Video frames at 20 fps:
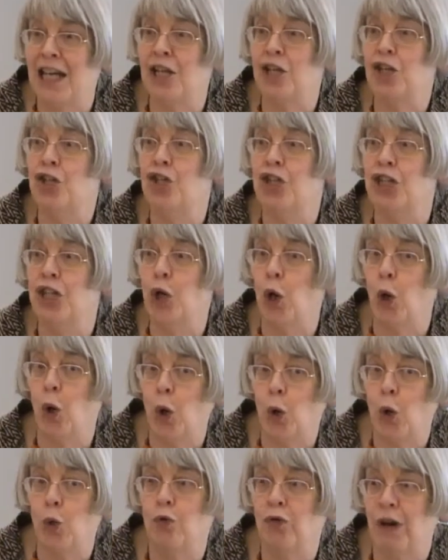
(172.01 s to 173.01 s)

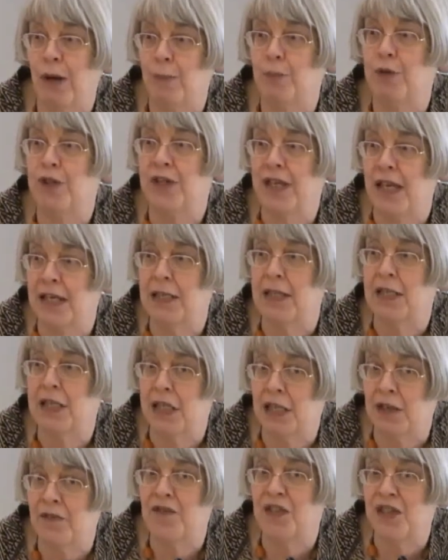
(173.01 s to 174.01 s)
NGO
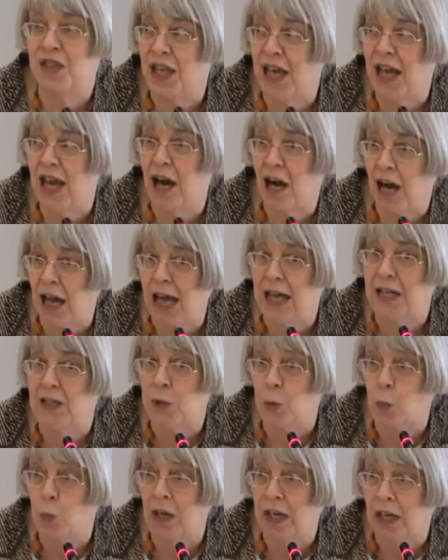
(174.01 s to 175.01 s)
representatives there
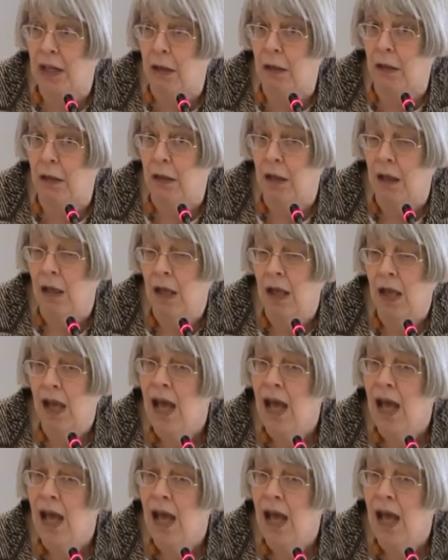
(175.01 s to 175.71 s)
as well?